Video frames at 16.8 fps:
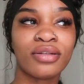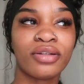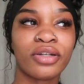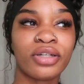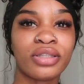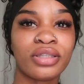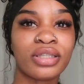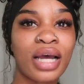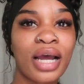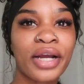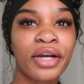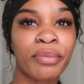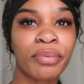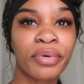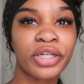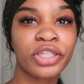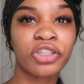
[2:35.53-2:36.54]
their
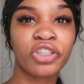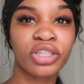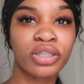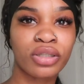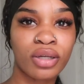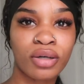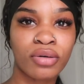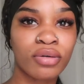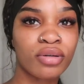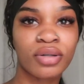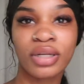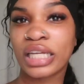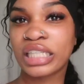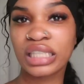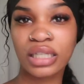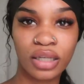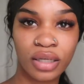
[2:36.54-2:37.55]
tire pressure is low
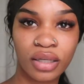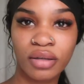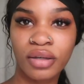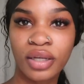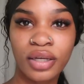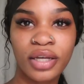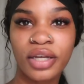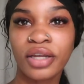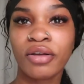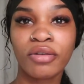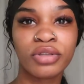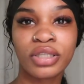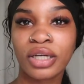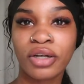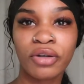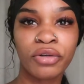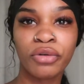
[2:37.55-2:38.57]
that's it it don't
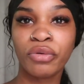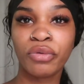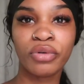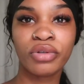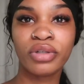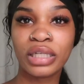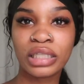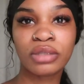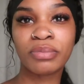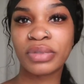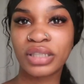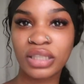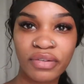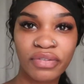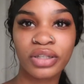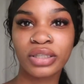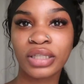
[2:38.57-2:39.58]
tell you the
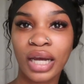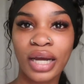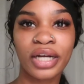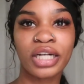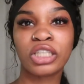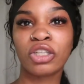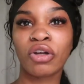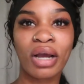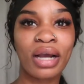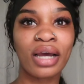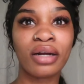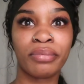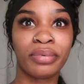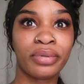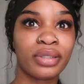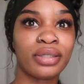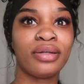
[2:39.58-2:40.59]
specific tire so i
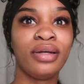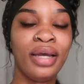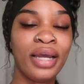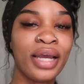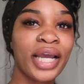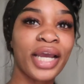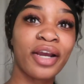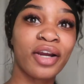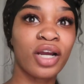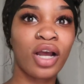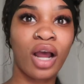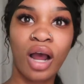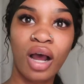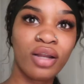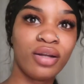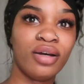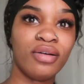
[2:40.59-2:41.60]
gotta put air in
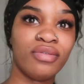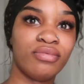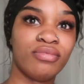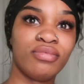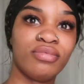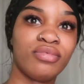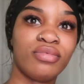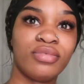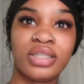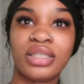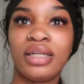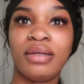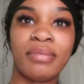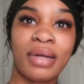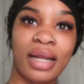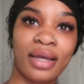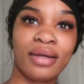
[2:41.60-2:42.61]
all of them
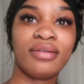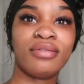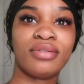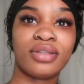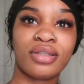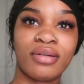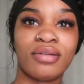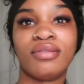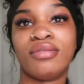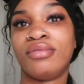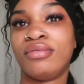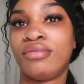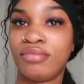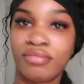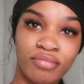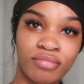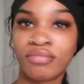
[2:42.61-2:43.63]
seem like so
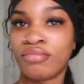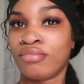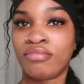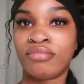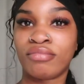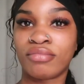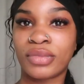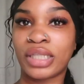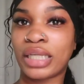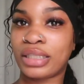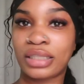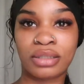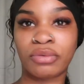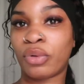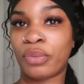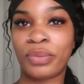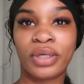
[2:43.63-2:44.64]
that's
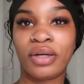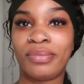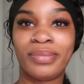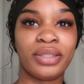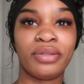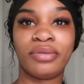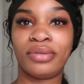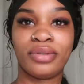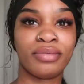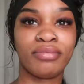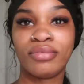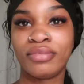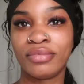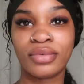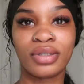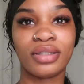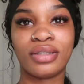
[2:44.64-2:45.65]
just what we're gonna be doing
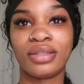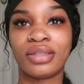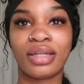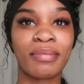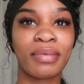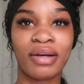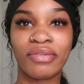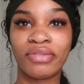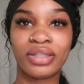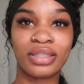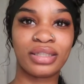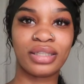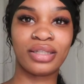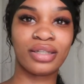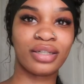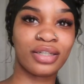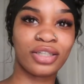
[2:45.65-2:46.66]
because i'm not gonna
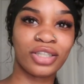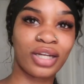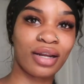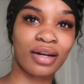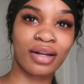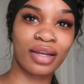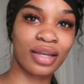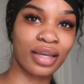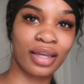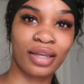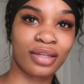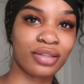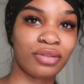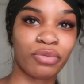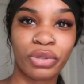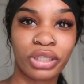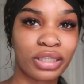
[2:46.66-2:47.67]
sit here and try to
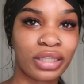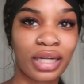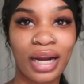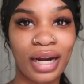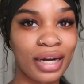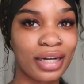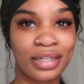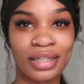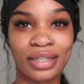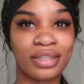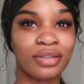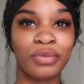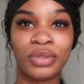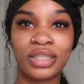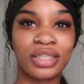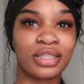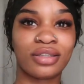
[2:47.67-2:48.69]
guess which tire it is
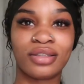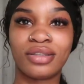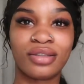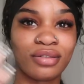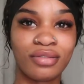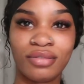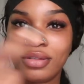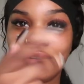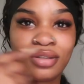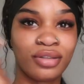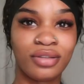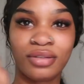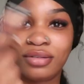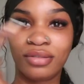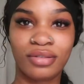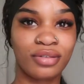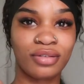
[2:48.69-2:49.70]
we just
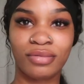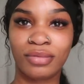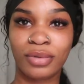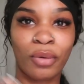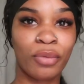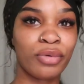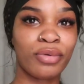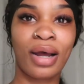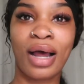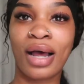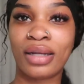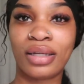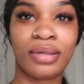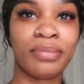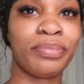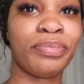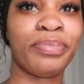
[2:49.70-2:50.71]
gonna do all
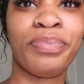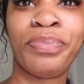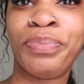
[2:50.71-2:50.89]
of them